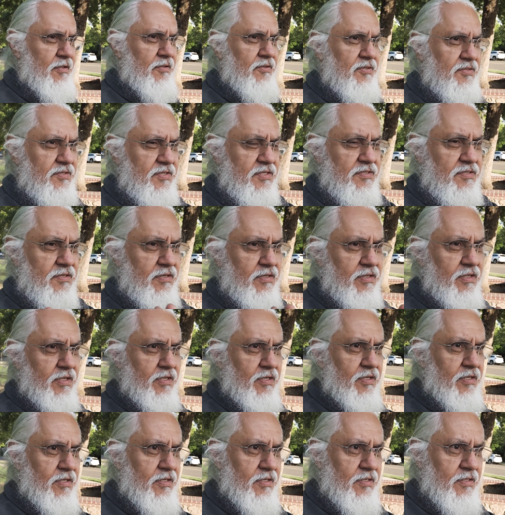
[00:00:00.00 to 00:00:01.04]
You
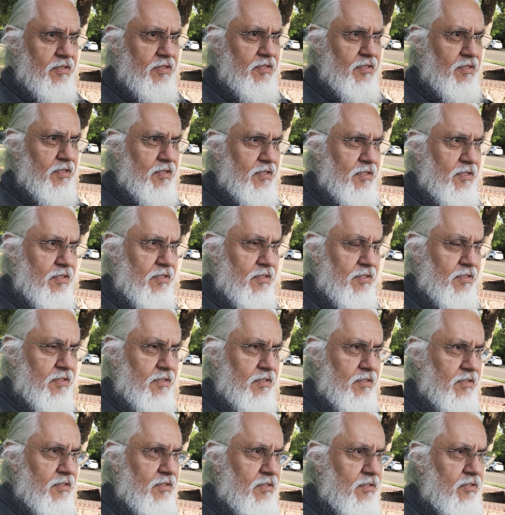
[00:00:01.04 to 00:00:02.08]
essentially
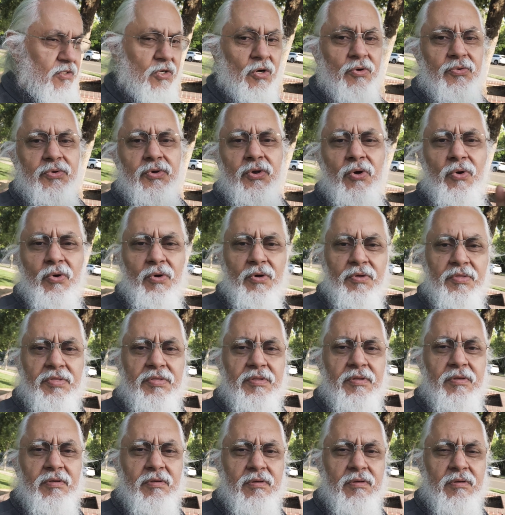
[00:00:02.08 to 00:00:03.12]
go
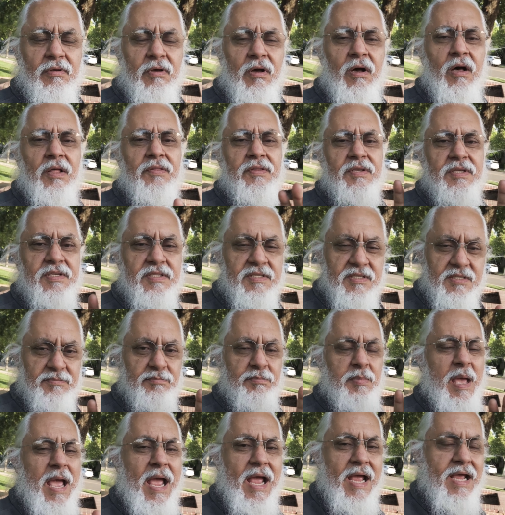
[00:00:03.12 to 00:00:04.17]
north on the
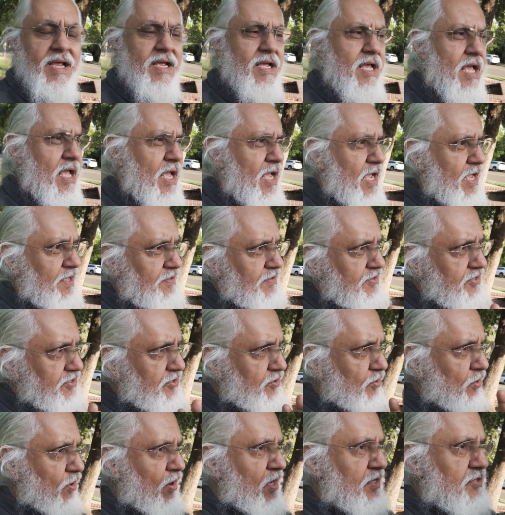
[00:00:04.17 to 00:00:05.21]
East Bay, and then you
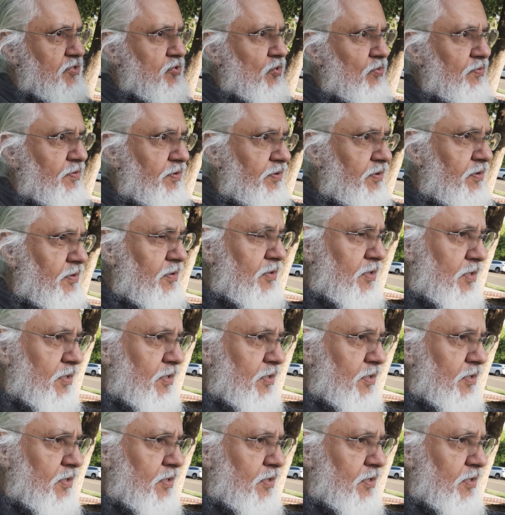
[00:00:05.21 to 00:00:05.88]
cross over